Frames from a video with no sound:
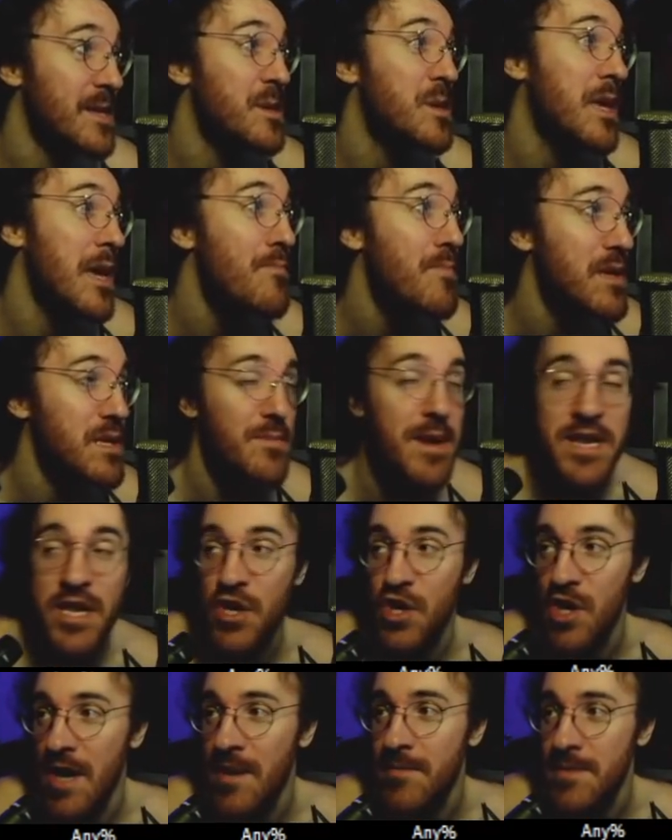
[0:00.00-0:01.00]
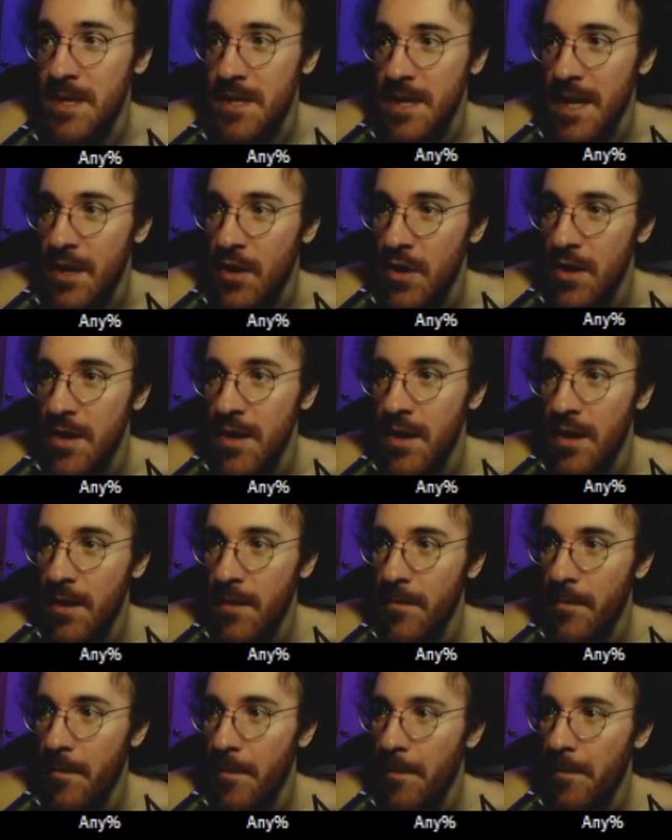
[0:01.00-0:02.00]
to skip as many gems as I could
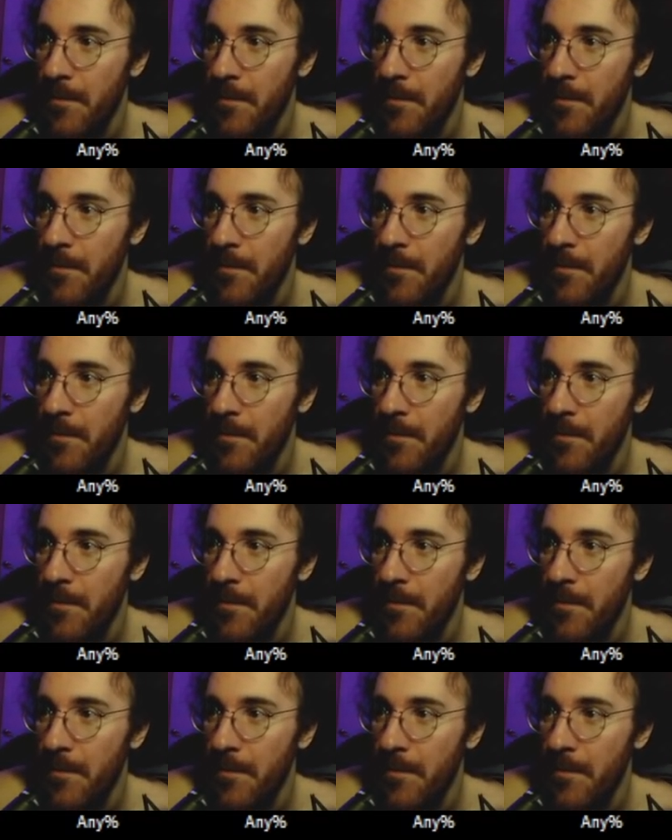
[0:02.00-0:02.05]
here.